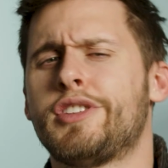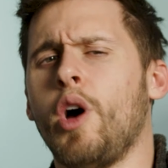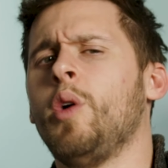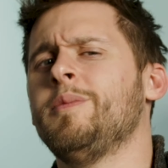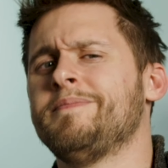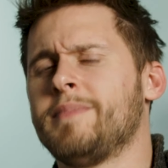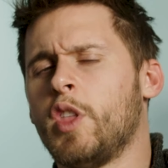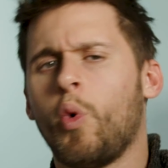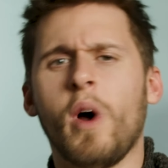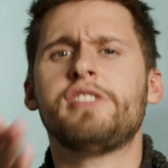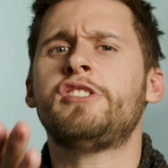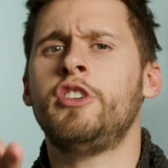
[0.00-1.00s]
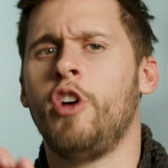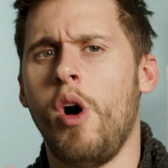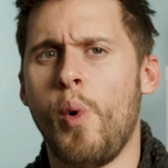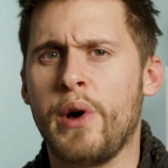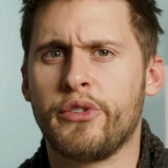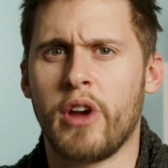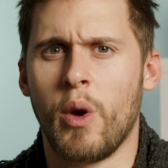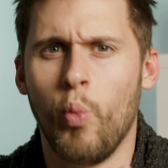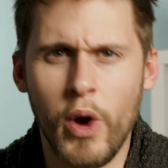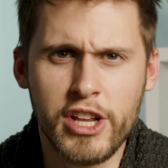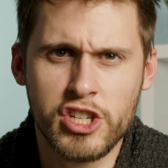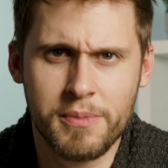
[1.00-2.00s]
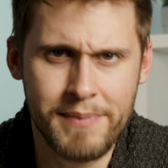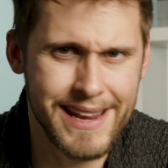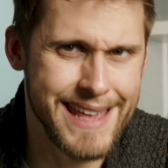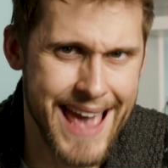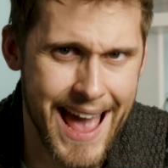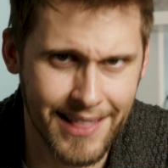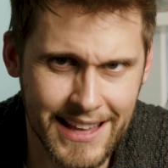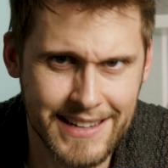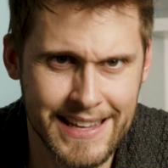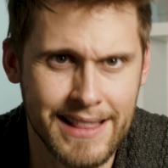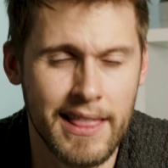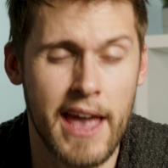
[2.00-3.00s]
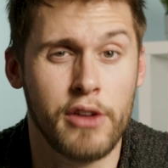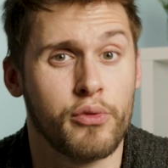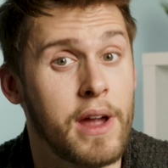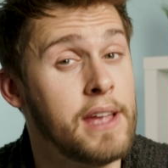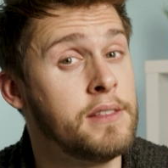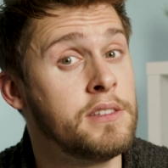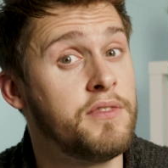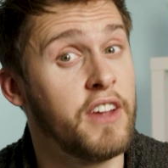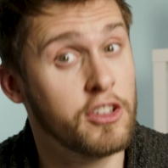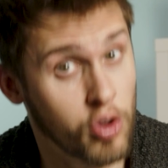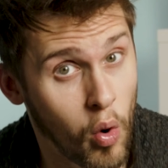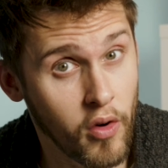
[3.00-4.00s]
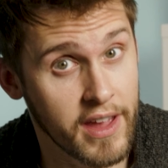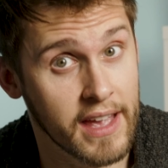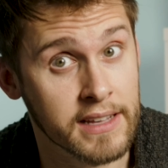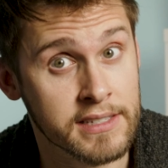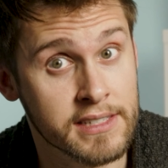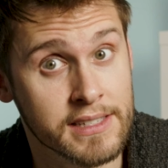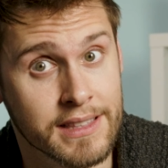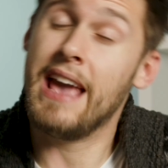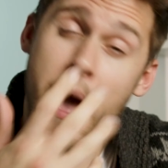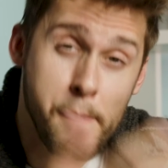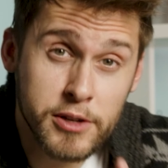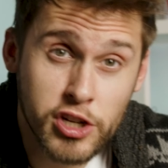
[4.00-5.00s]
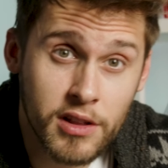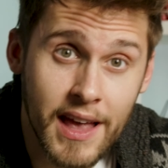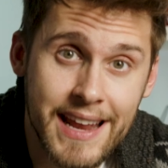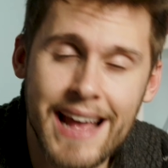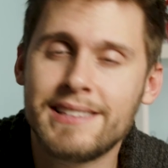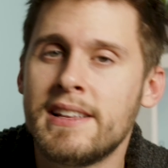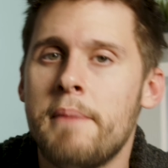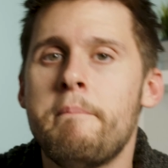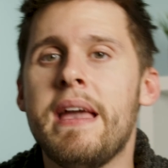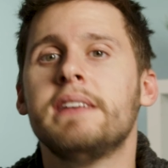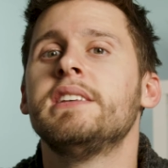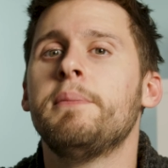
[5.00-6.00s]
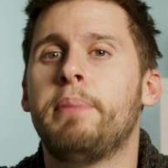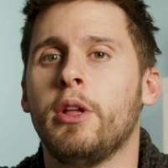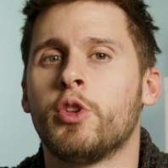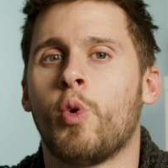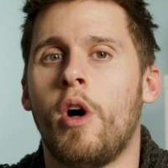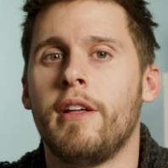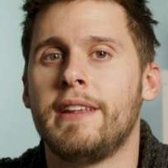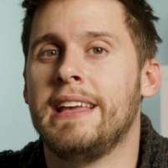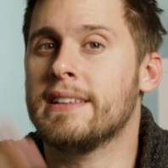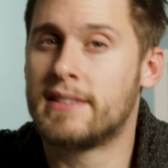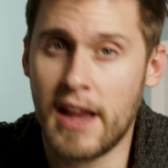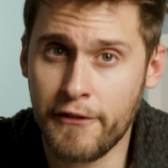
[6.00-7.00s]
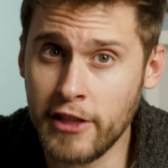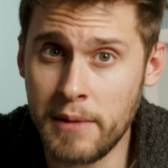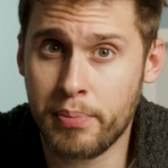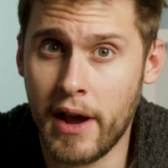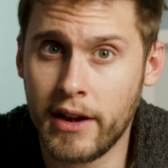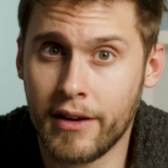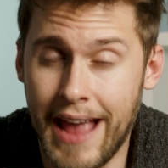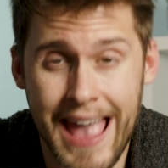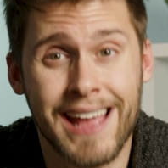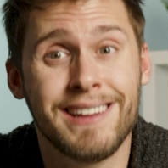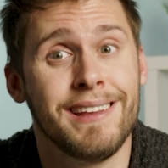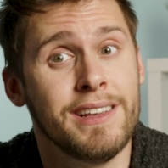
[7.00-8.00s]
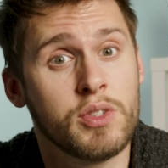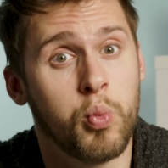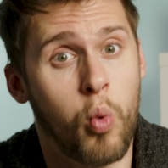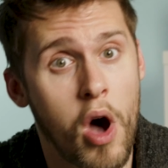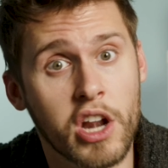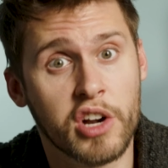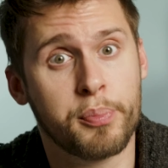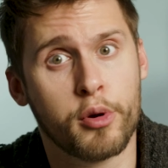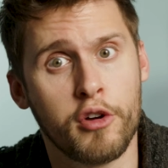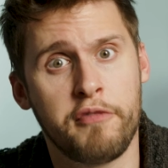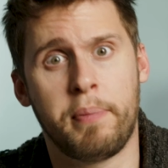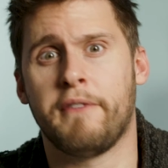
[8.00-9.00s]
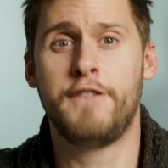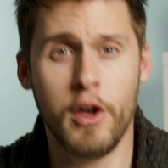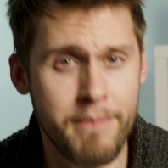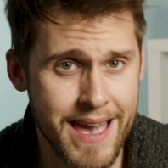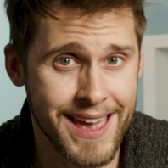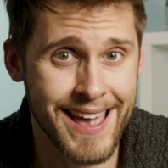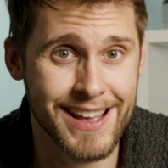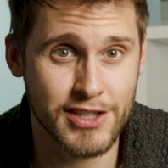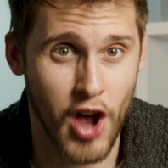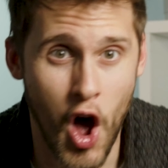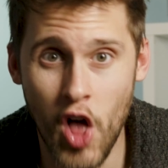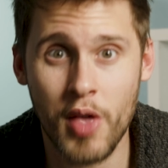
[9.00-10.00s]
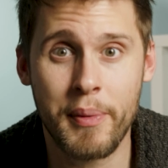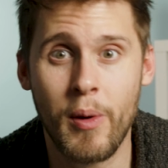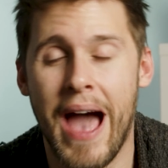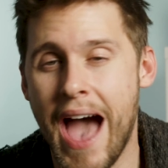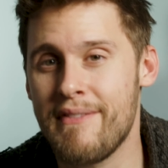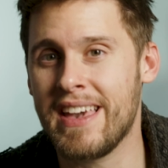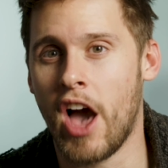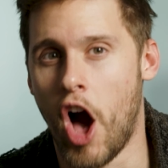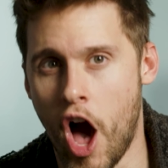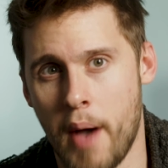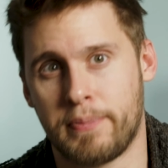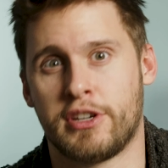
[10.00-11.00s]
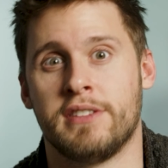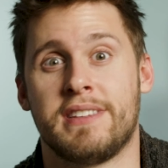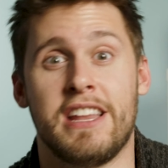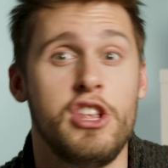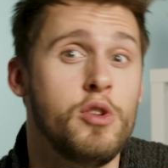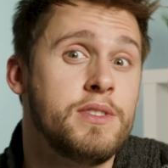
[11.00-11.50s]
So, the question you're all wondering, which mini LED light reigns victorious? The Aputure light has an amazing build quality, is definitely brighter, and is waterproof, but filmmaking is all about having options and